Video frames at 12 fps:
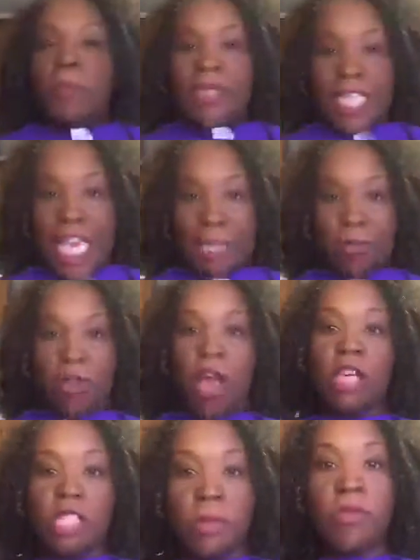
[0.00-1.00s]
a women's expo
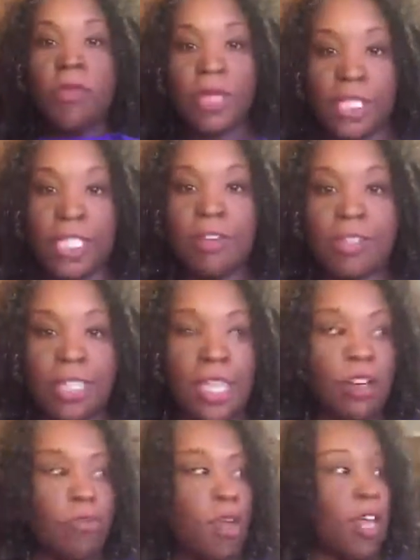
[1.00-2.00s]
called Superwoman Still
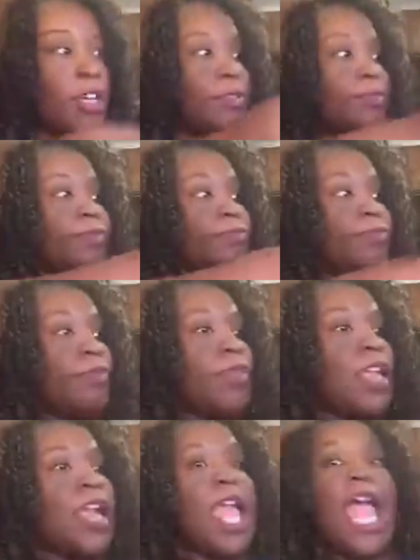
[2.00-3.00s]
Standing, right?
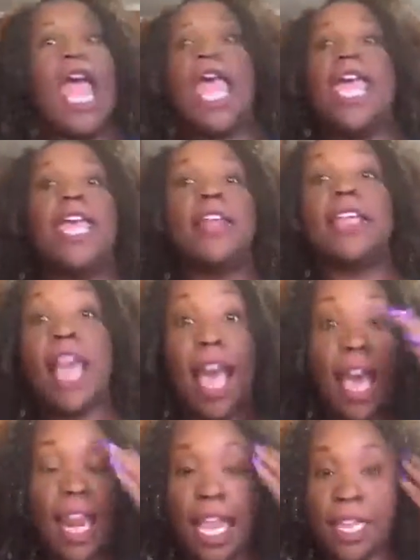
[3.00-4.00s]
And
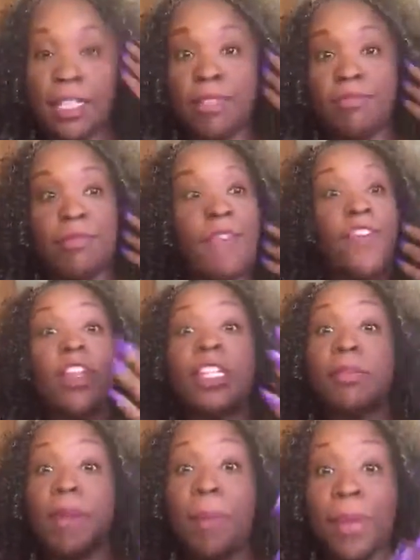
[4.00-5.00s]
God, if you
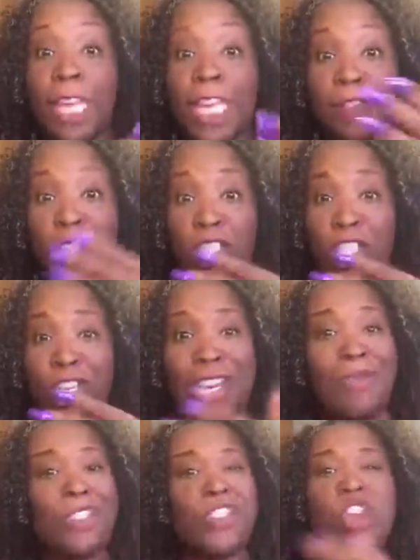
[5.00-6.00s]
looked at my plans for this
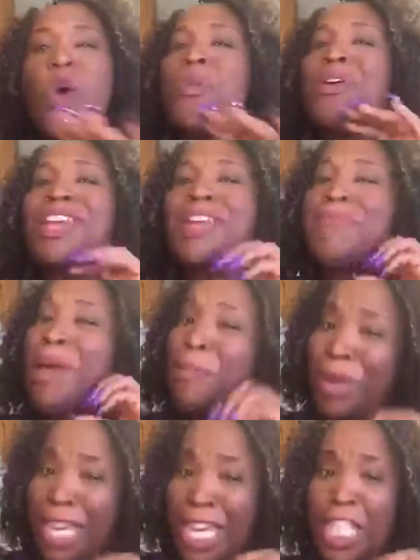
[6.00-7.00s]
year, it was nowhere in my
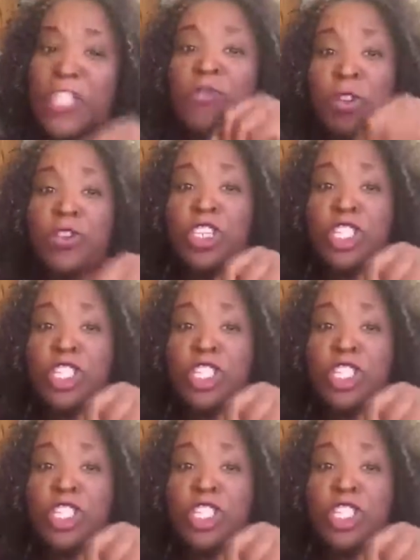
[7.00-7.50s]
plans for